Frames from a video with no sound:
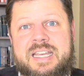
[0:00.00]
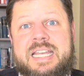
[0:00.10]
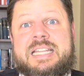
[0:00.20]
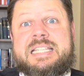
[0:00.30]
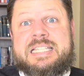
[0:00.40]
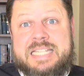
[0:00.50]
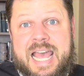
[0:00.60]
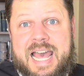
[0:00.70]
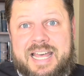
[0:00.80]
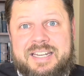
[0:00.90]

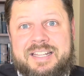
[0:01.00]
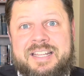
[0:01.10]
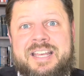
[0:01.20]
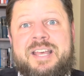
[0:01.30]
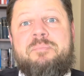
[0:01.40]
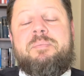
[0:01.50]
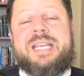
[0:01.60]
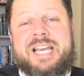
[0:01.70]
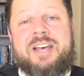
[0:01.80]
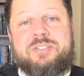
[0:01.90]
Instead,
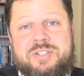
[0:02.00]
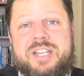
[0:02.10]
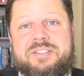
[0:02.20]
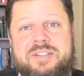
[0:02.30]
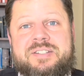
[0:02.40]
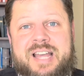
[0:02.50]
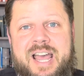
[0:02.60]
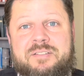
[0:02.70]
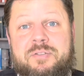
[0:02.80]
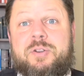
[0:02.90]
because Jesus
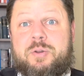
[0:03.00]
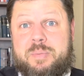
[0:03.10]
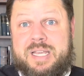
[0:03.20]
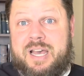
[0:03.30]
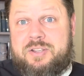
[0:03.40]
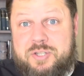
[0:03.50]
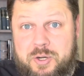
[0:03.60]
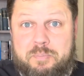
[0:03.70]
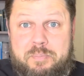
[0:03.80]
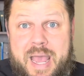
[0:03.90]
died for you, because you're
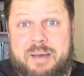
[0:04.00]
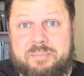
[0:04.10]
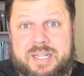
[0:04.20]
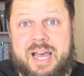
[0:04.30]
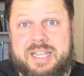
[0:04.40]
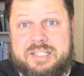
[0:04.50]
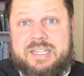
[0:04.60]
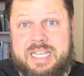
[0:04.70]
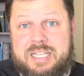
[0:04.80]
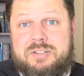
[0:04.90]
baptized
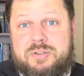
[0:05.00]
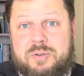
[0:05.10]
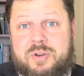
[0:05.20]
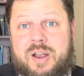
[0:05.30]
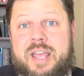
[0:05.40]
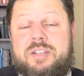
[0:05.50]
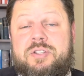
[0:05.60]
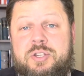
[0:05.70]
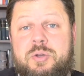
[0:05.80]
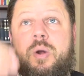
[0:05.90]
into
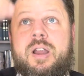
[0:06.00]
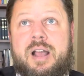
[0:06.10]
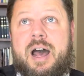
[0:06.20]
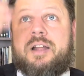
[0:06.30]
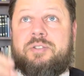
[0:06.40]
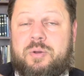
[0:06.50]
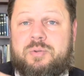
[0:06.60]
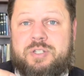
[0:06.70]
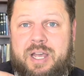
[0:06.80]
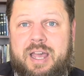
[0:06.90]
Christ, you are God's own
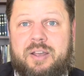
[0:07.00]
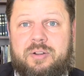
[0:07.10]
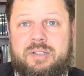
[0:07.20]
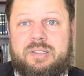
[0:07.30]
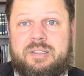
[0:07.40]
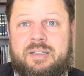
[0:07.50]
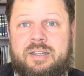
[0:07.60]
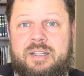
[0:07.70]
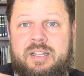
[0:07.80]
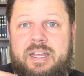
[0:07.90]
child.
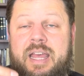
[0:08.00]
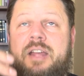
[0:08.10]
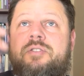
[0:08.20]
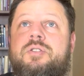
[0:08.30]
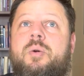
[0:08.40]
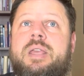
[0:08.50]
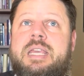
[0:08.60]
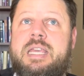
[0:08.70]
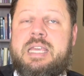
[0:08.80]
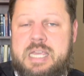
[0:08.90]
And so
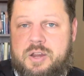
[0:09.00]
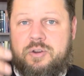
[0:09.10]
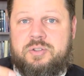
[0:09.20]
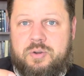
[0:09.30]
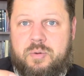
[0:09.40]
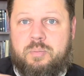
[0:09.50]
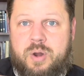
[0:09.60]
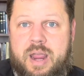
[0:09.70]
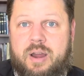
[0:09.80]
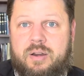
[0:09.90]
he hears your
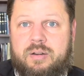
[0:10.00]
prayer